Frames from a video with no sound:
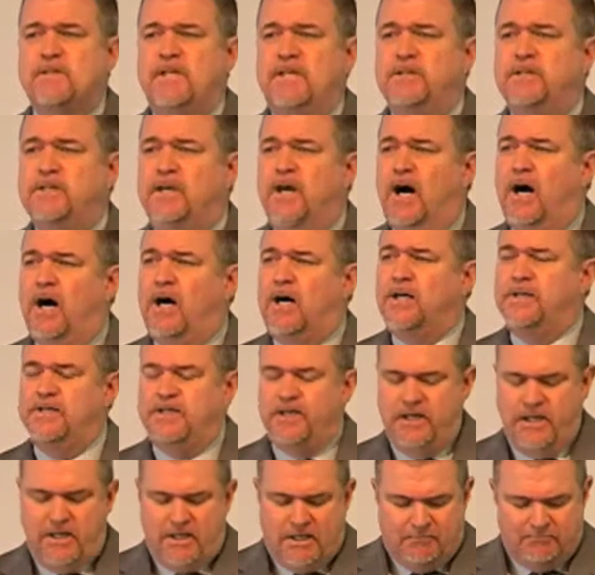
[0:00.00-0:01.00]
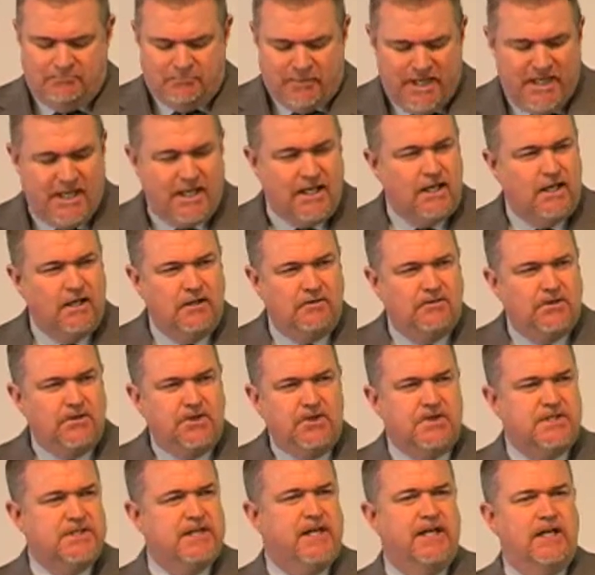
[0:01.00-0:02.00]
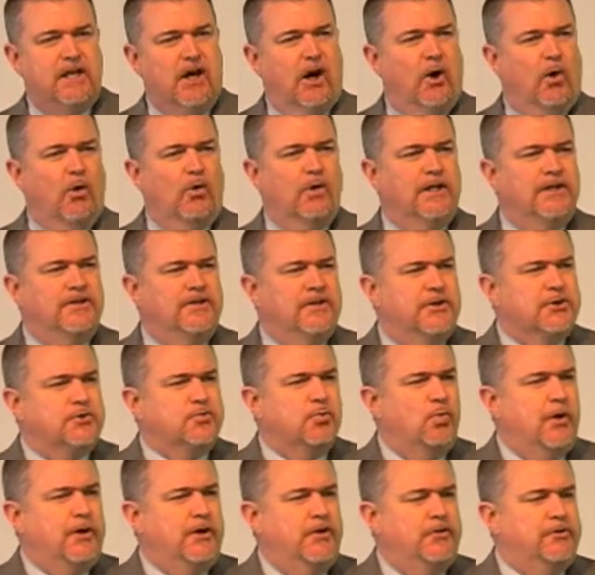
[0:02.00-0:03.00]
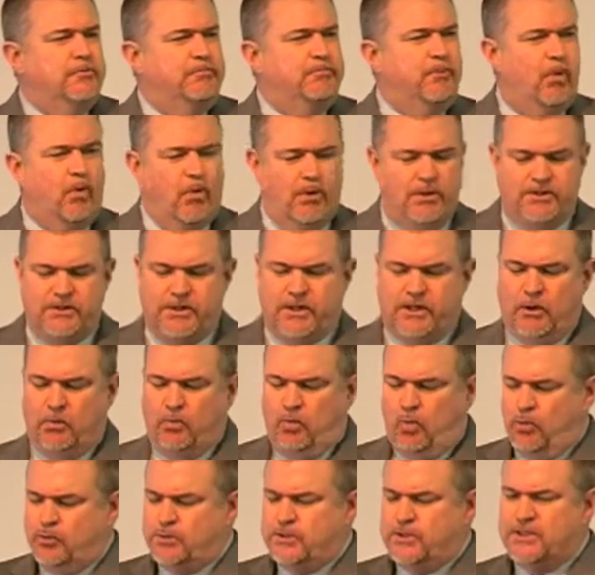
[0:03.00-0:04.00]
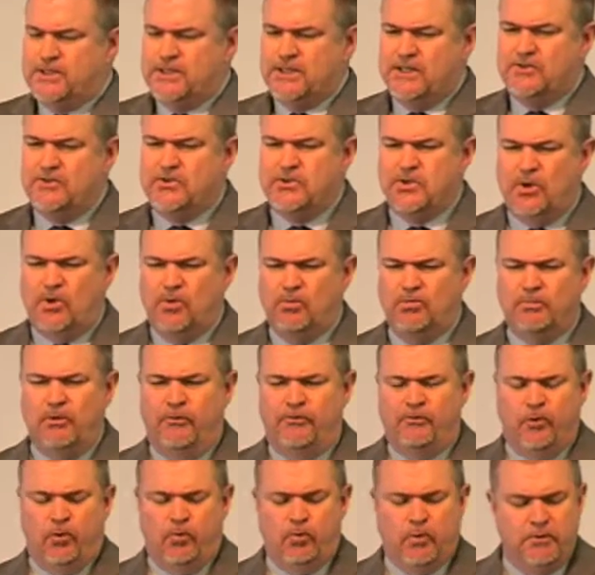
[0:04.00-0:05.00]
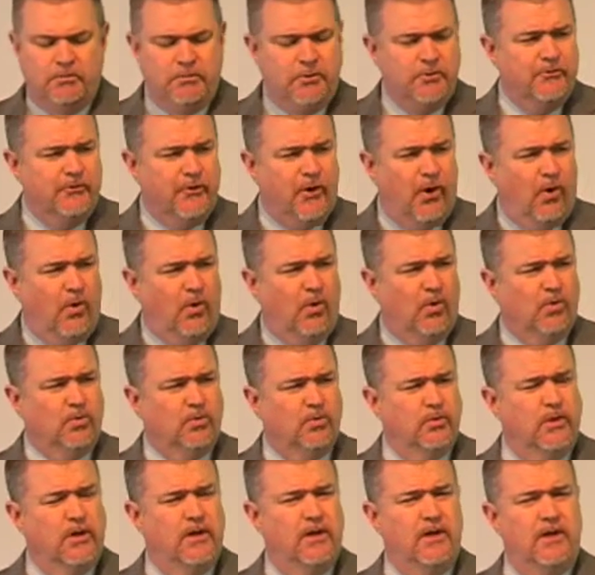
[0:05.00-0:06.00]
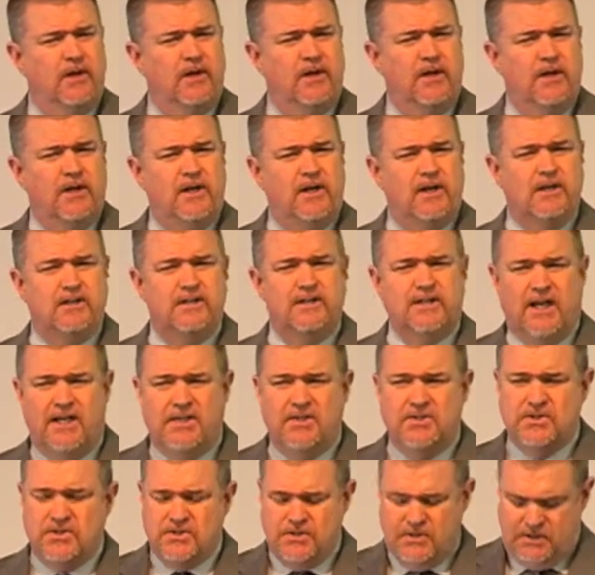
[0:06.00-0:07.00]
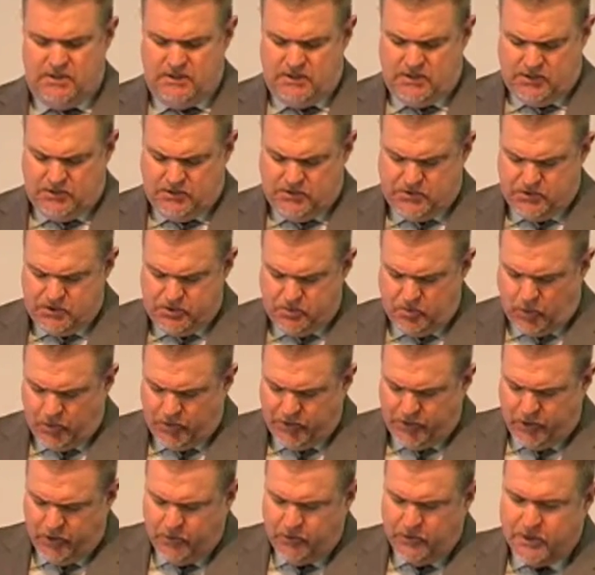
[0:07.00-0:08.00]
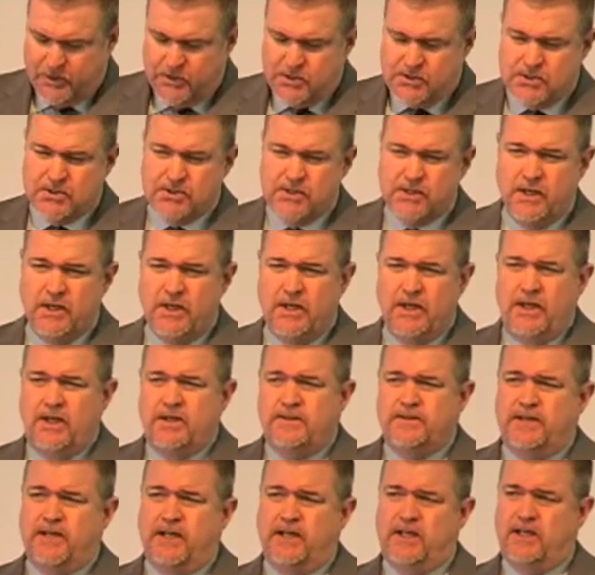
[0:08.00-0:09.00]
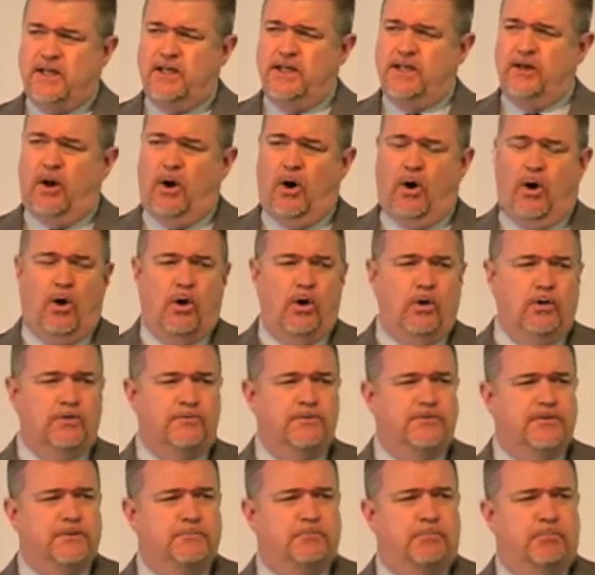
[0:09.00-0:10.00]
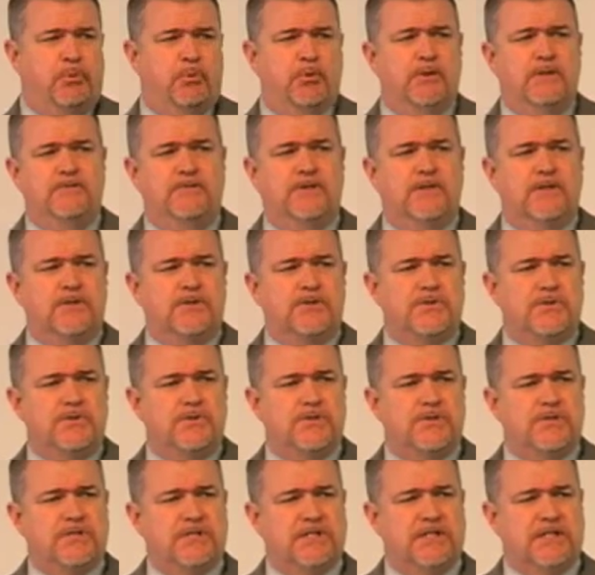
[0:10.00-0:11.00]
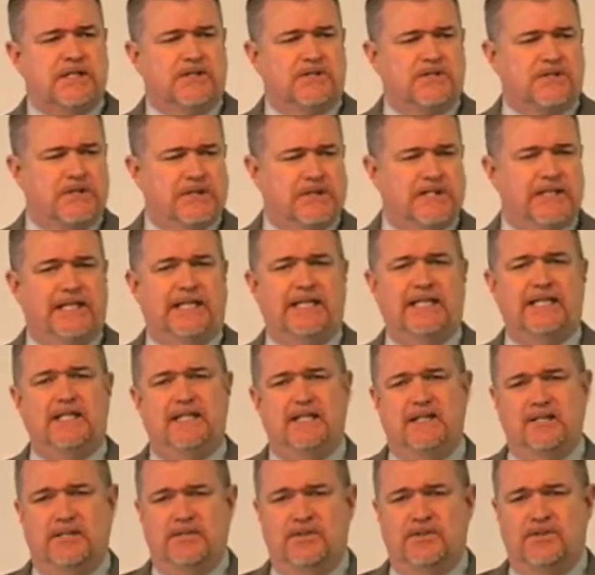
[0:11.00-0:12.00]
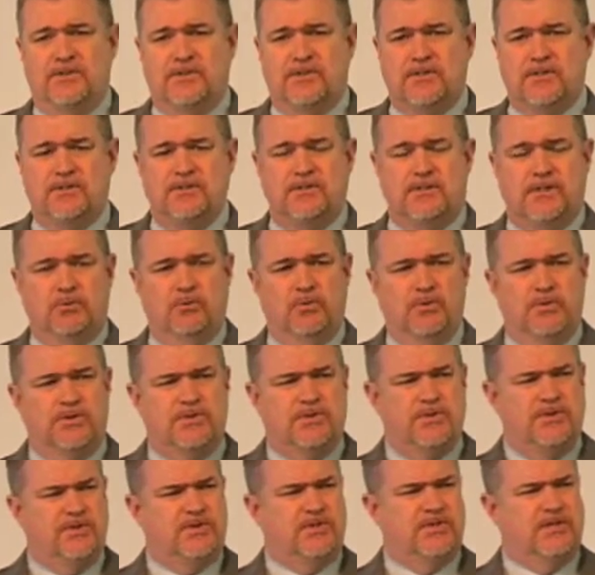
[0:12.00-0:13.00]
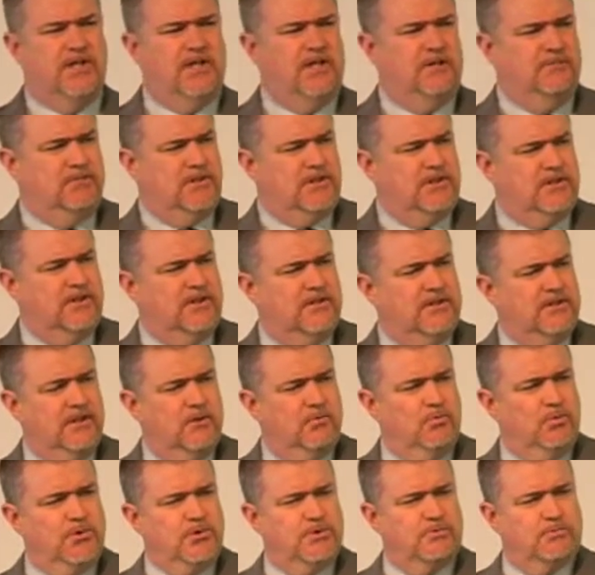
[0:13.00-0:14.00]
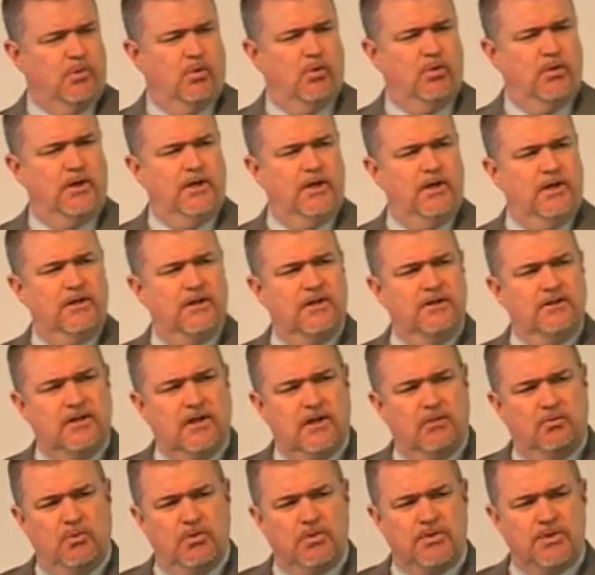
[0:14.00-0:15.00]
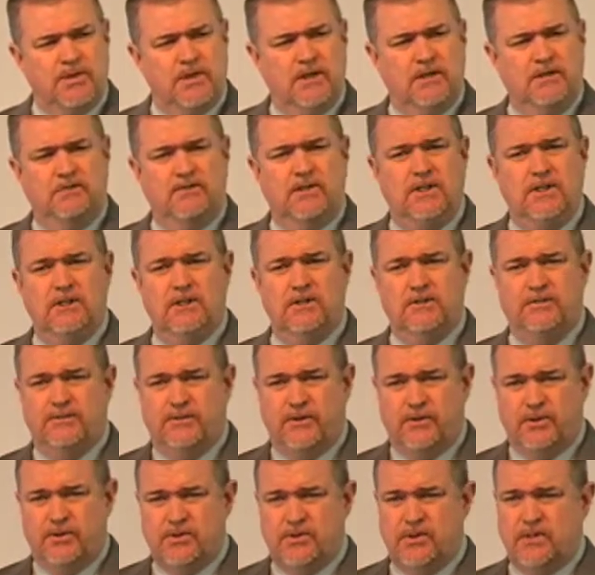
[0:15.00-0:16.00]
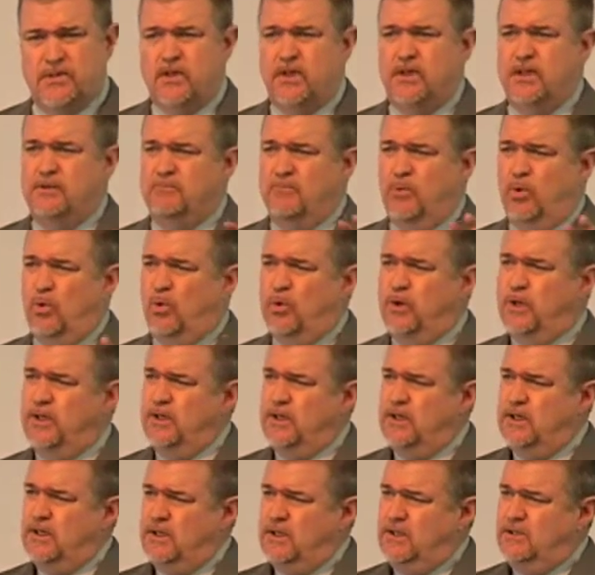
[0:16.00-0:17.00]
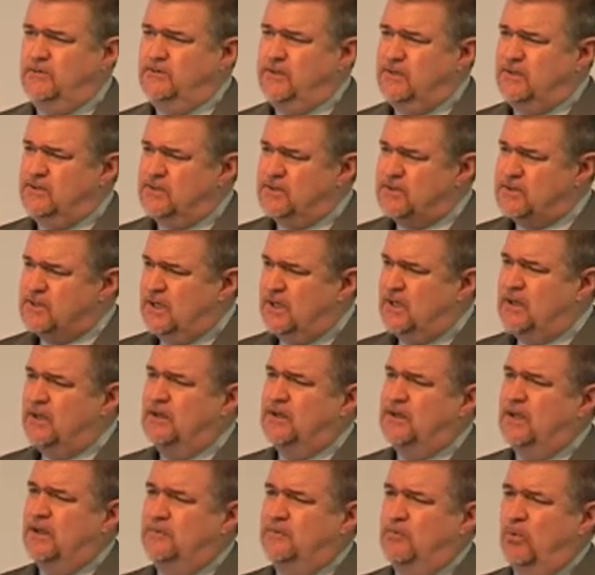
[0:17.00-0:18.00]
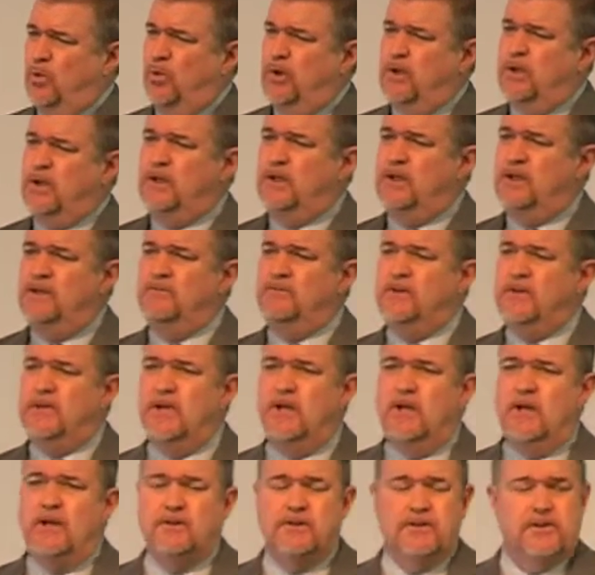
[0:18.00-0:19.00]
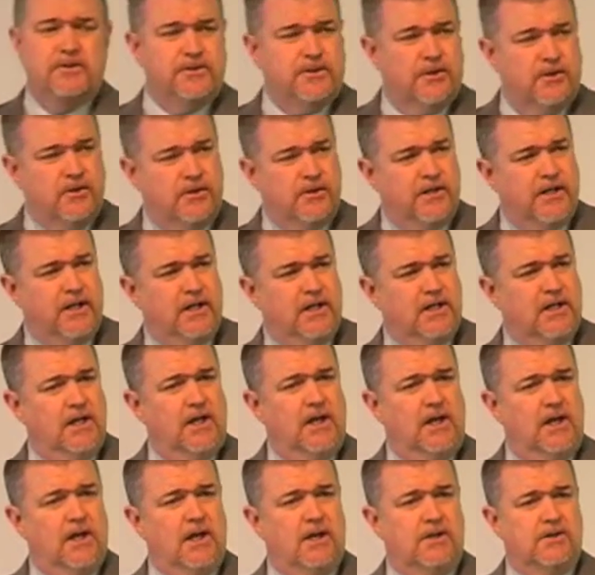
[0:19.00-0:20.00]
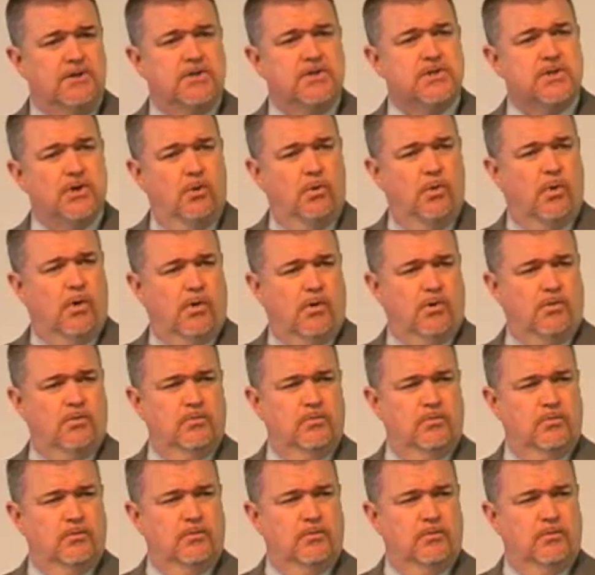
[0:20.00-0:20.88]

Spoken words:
In God making this day holy, there's one other point that I want to touch on before we move on, and that is this. You will notice that in all of the previous 6 days, there was the statement, and there was morning and there was evening the first day, morning and evening the second day, morning and evening the third day, and so on.